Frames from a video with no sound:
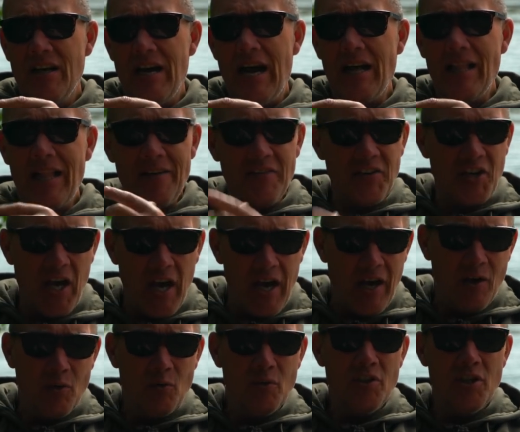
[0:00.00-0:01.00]
I'll have a
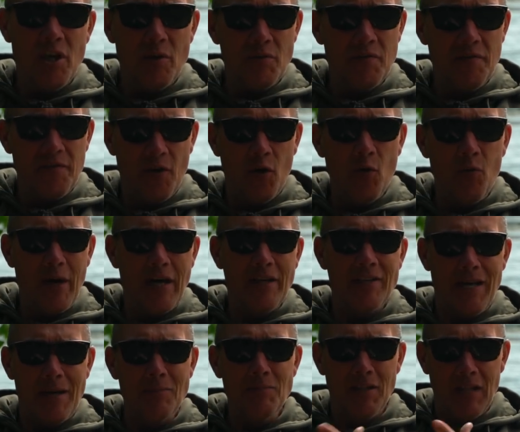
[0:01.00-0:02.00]
go, knowing full well
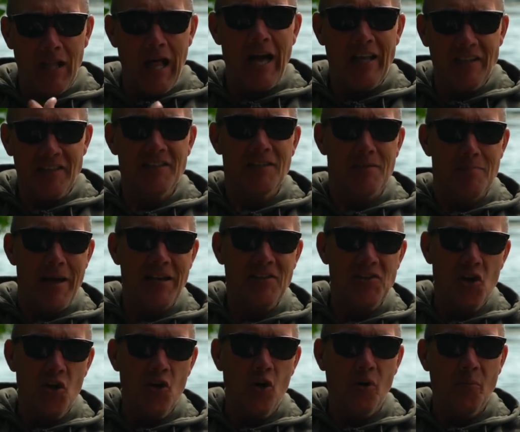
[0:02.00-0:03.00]
that I'm likely to mess
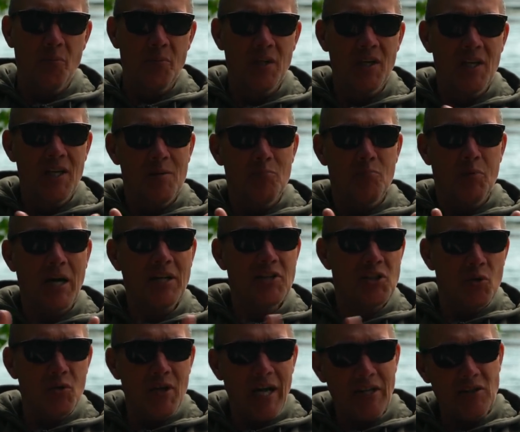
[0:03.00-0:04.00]
it up, but I
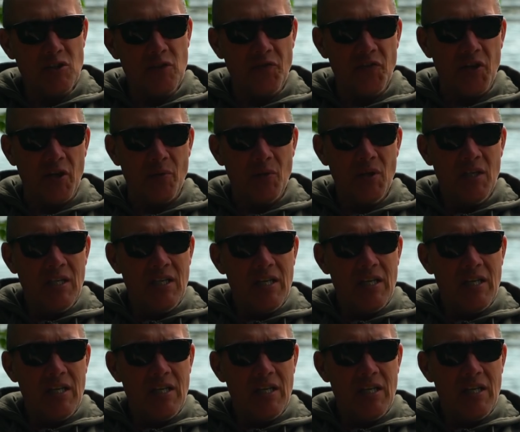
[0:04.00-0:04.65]
do catch a few.